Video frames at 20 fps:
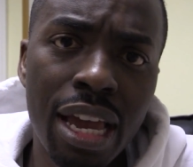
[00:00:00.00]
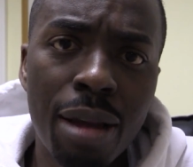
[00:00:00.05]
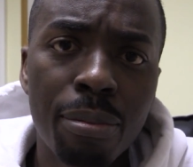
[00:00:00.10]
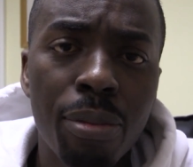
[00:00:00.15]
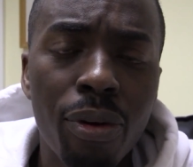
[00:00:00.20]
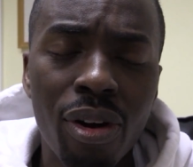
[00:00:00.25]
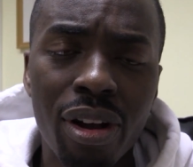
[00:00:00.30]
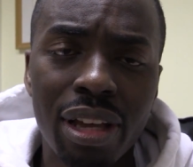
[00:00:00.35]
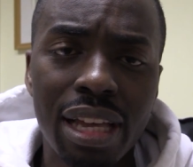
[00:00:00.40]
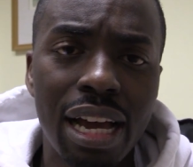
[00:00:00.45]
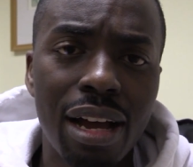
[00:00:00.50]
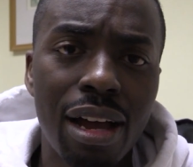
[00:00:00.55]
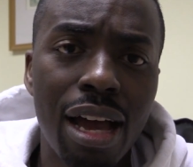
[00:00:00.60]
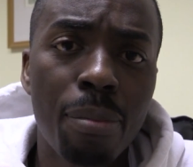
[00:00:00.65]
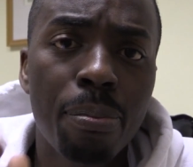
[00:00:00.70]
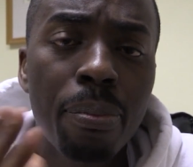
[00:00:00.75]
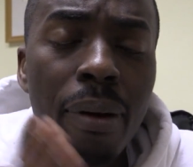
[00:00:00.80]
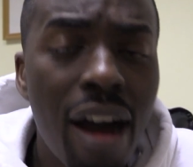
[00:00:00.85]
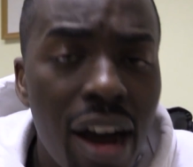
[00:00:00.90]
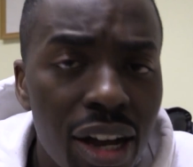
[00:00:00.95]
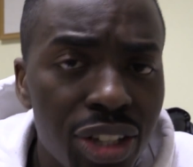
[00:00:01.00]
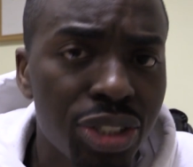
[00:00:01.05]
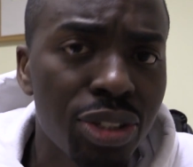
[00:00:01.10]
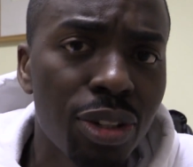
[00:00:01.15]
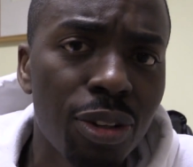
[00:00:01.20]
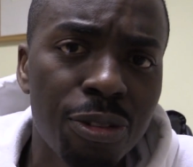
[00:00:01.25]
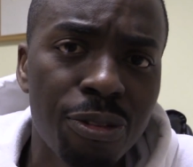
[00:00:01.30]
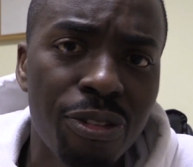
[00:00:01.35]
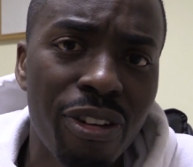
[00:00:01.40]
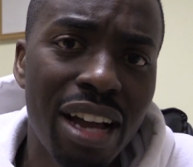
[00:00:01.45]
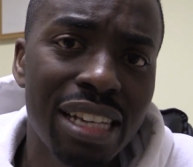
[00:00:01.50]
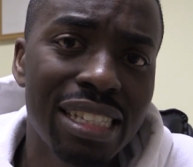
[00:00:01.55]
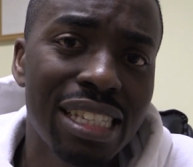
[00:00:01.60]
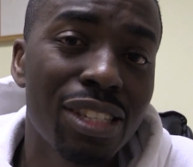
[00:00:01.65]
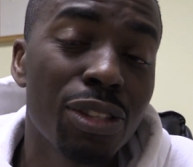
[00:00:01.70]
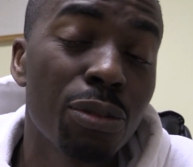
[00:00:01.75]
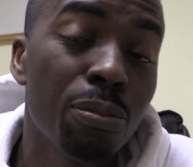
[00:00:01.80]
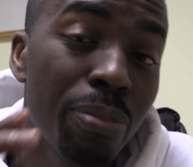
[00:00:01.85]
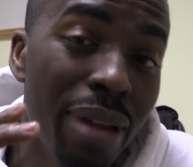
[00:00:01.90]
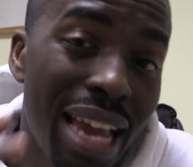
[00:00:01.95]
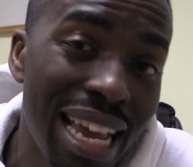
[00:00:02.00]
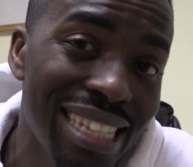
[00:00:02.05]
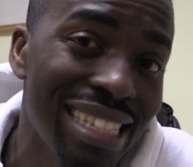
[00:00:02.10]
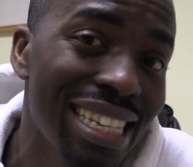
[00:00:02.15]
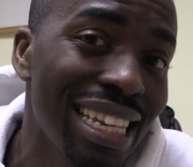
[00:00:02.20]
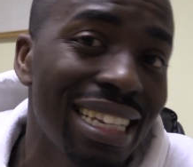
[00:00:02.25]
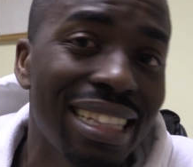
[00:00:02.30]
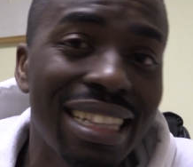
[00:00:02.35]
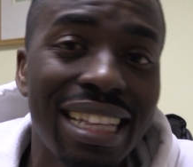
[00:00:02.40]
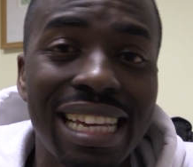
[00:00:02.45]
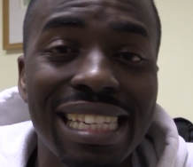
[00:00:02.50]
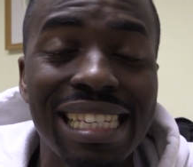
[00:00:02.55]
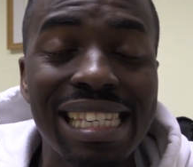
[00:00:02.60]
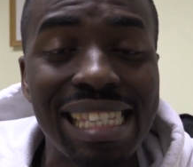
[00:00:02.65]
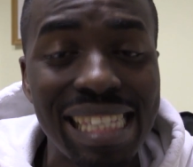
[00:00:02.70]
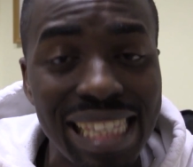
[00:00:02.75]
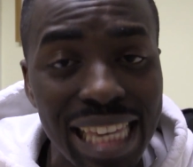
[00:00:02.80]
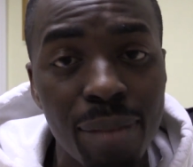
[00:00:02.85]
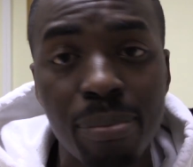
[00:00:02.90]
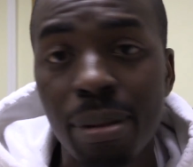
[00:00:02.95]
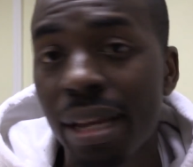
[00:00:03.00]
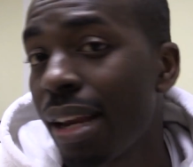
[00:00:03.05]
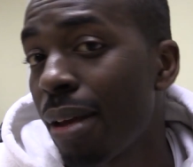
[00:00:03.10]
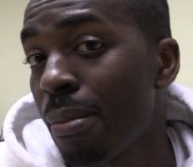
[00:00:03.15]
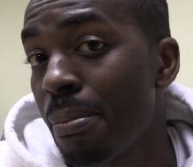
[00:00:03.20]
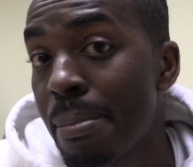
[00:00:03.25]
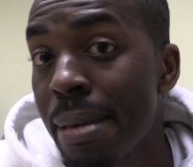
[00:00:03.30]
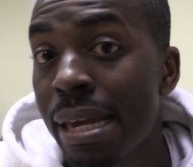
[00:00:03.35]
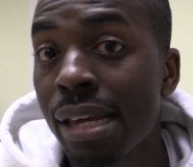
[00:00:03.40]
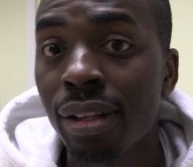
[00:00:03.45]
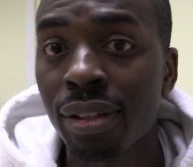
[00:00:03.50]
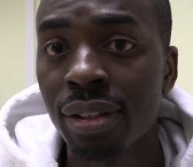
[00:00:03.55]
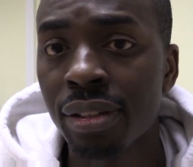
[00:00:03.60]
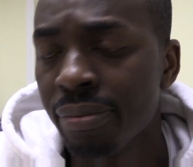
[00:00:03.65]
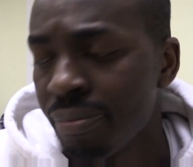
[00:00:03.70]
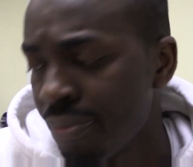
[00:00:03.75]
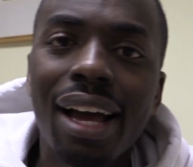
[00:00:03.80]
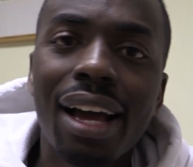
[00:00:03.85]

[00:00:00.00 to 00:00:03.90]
But a partial fast is basically skipping a meal.